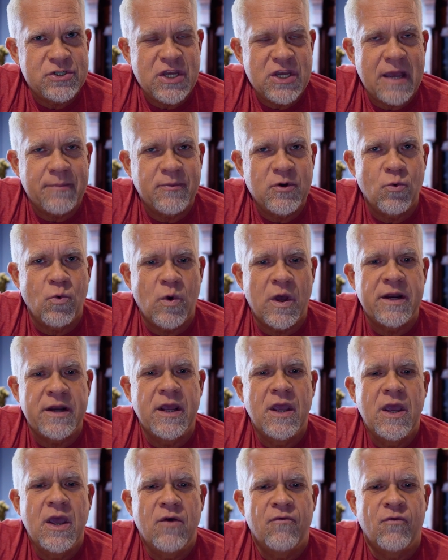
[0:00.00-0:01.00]
chapter
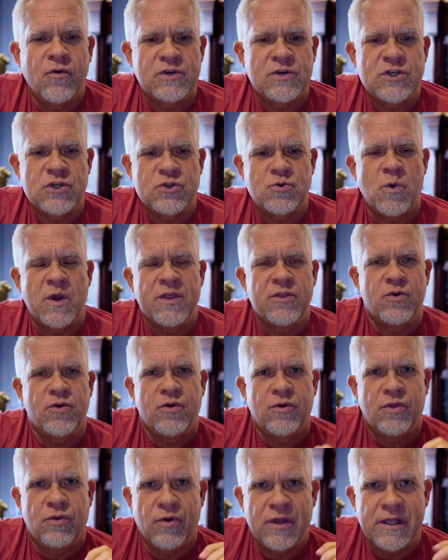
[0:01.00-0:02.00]
1, verses 1
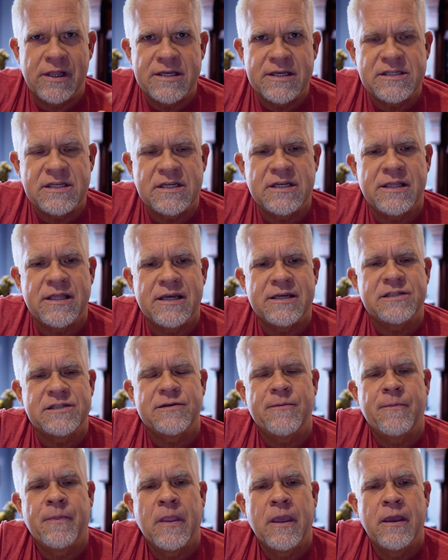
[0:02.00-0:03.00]
through 3. Listen to
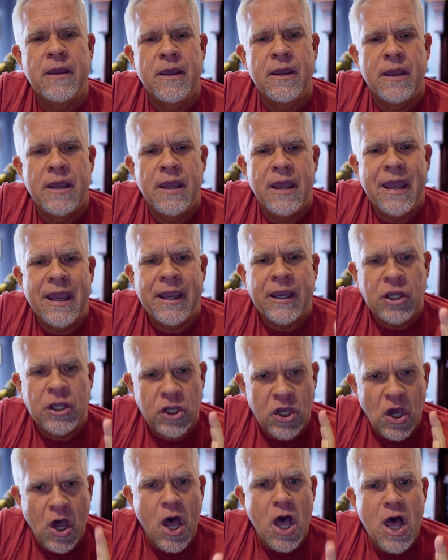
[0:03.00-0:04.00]
this.
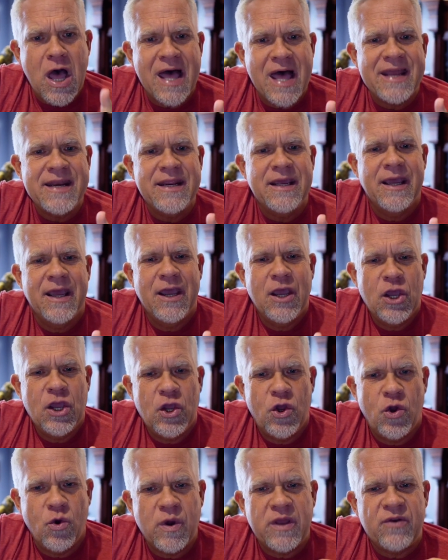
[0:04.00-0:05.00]
God,
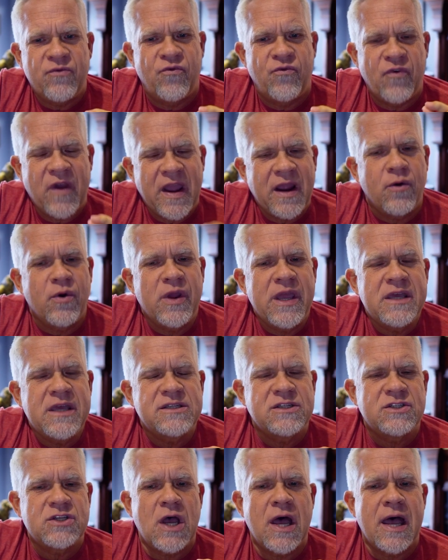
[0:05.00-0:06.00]
who at
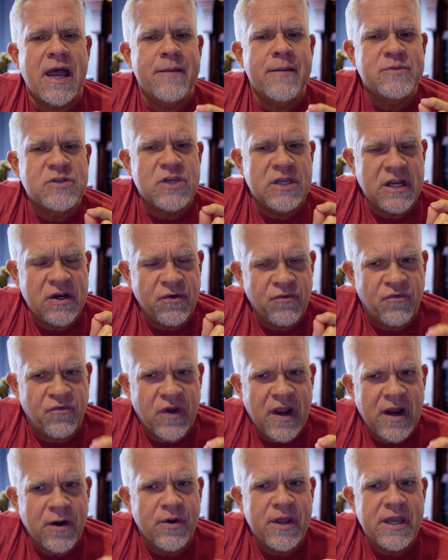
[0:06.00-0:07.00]
various times and in
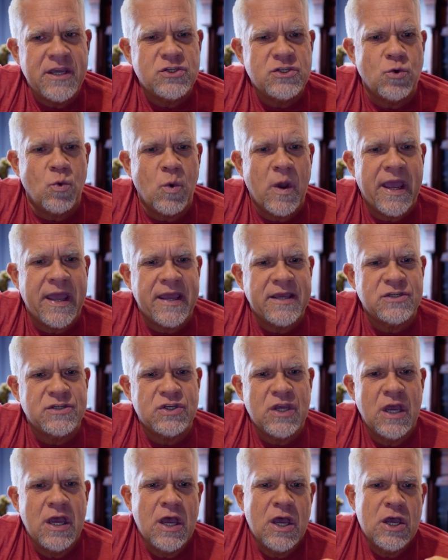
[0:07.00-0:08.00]
various
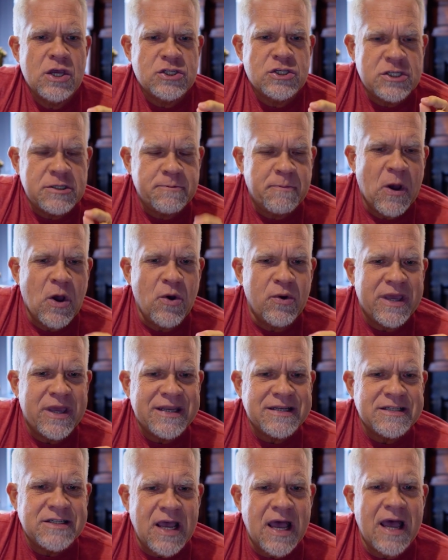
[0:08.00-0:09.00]
ways spoke
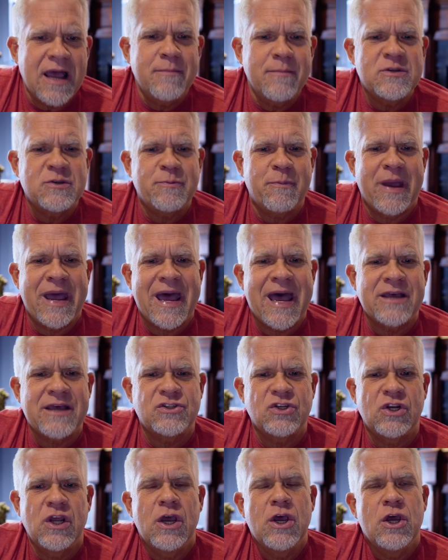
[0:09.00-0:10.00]
in times
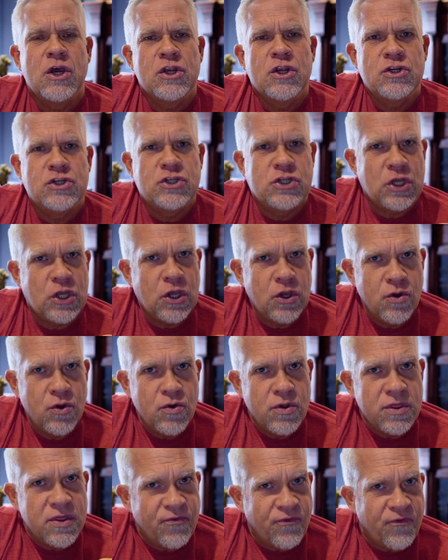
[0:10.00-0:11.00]
past
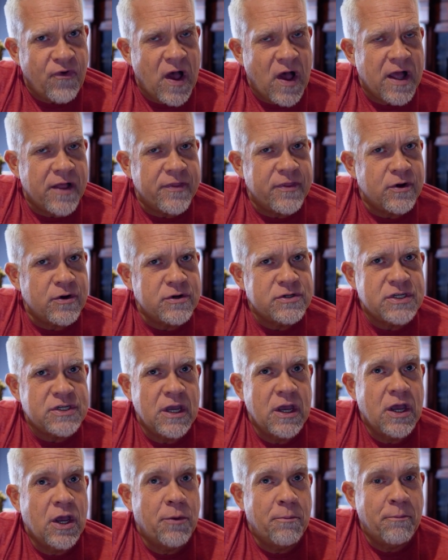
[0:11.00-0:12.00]
to the fathers
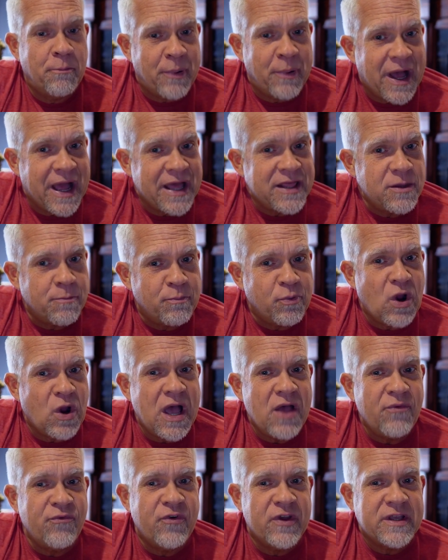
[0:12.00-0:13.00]
by the
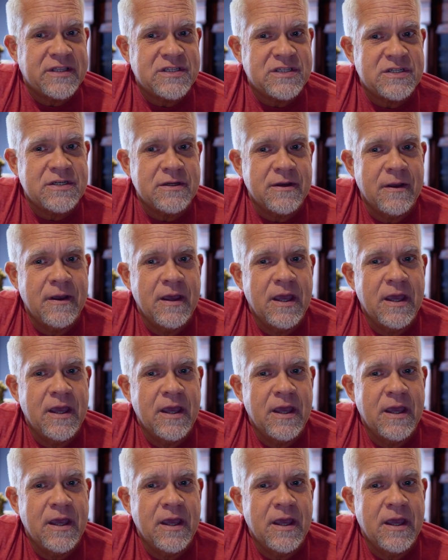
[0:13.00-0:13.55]
prophets,